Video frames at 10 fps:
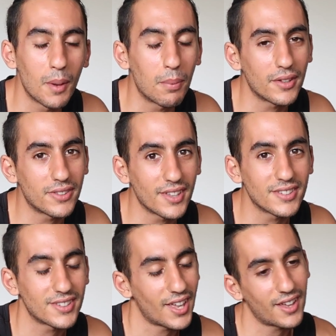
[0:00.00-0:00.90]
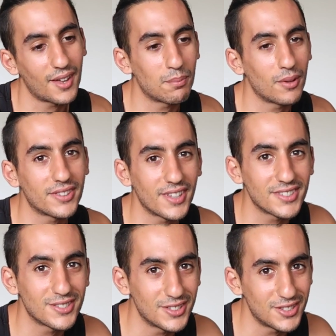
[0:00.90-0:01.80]
A blood test. Yeah, blood
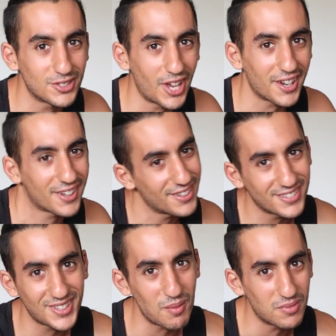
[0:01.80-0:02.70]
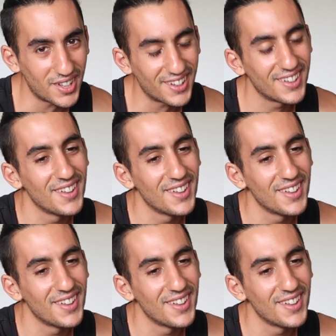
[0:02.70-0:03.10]
test is a check. Same thing.